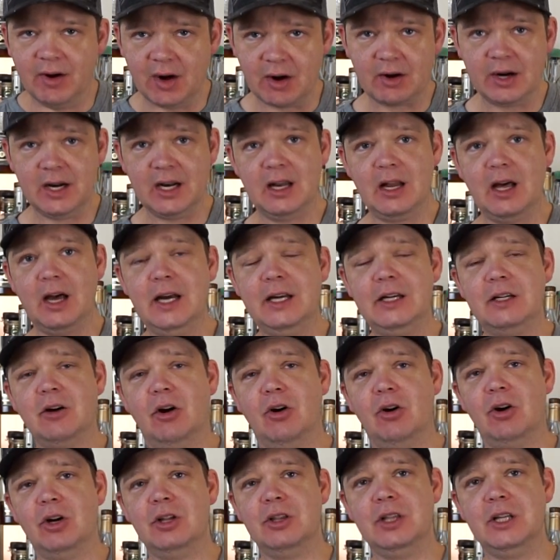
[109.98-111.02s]
Very light
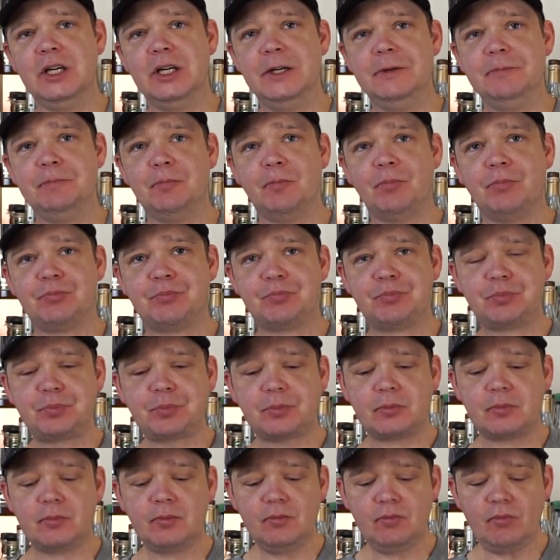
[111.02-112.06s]
on the
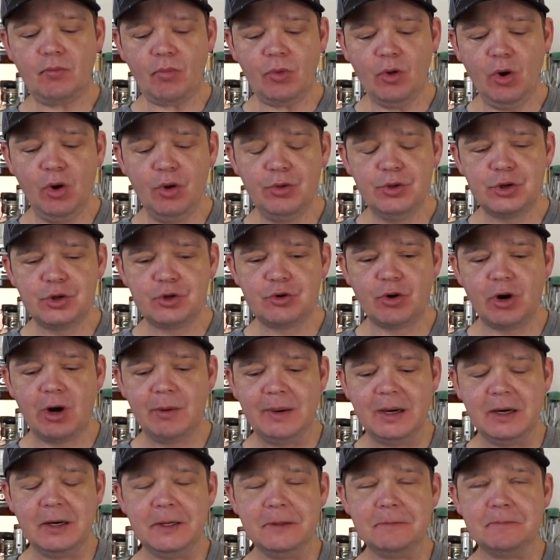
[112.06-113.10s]
on the
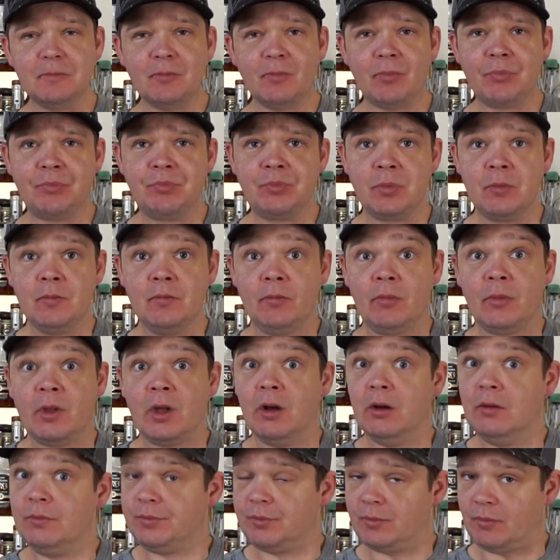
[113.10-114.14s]
strawberry.
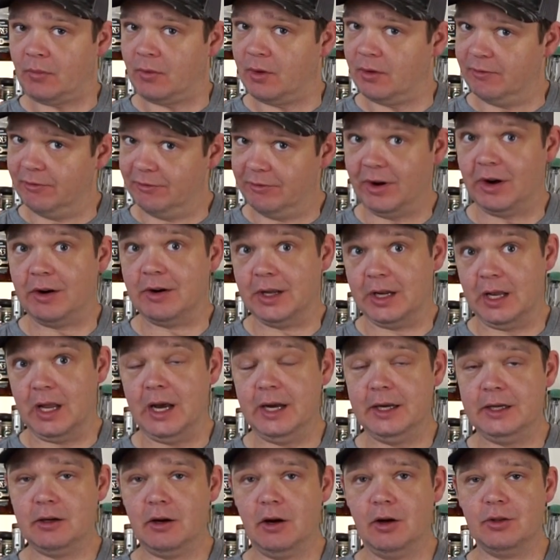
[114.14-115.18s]
Very
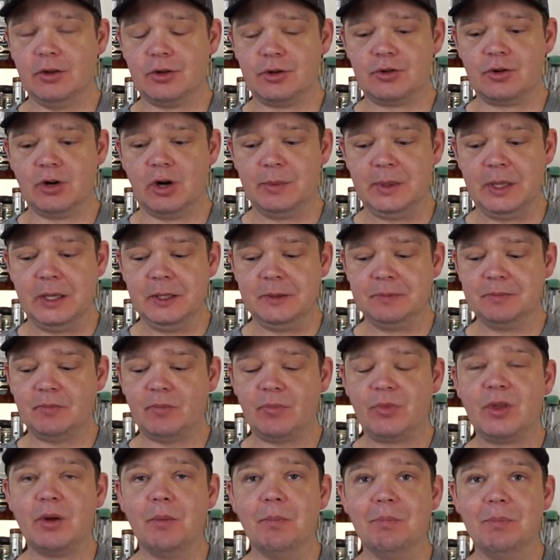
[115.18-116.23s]
light on the strawberry,
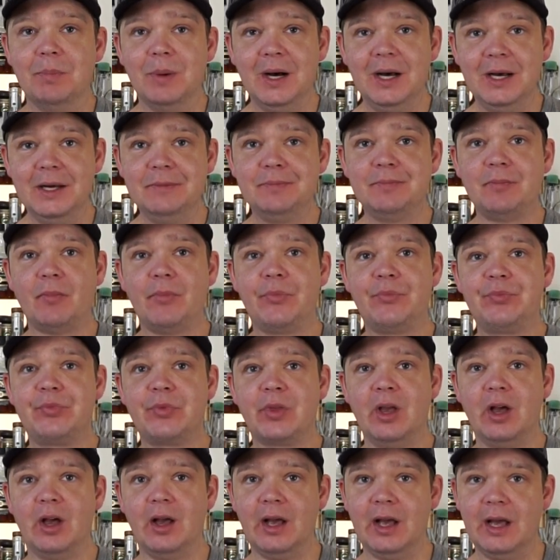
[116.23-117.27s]
but
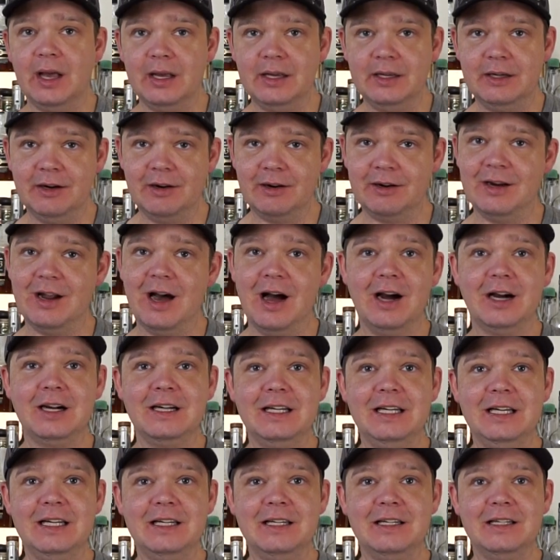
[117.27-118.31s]
you're
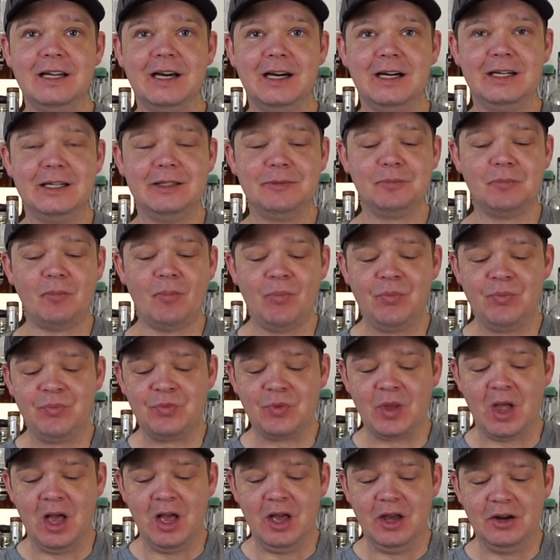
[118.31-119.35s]
not getting uh,
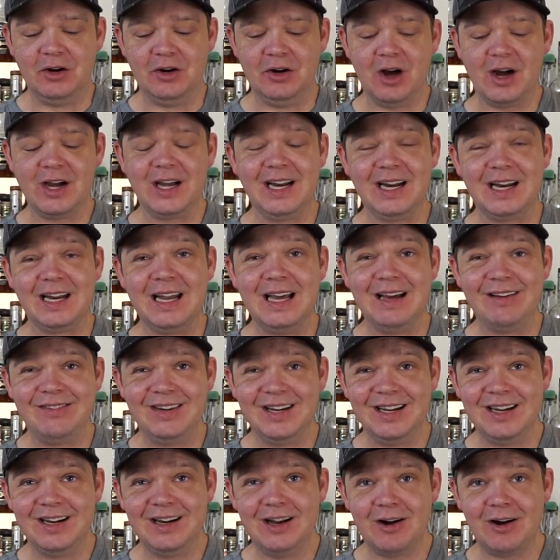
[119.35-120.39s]
not getting
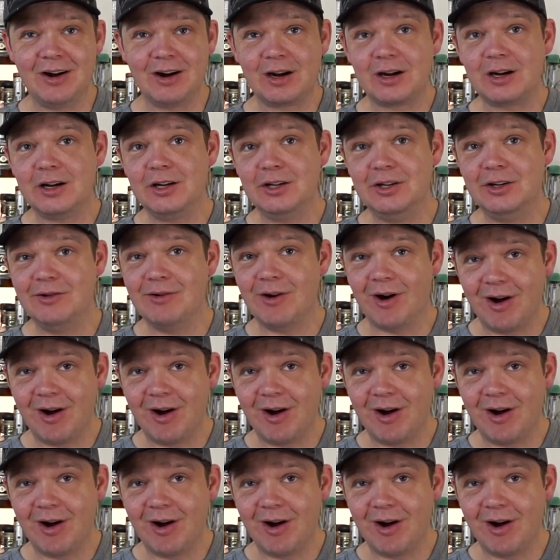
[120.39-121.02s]
left in the dark.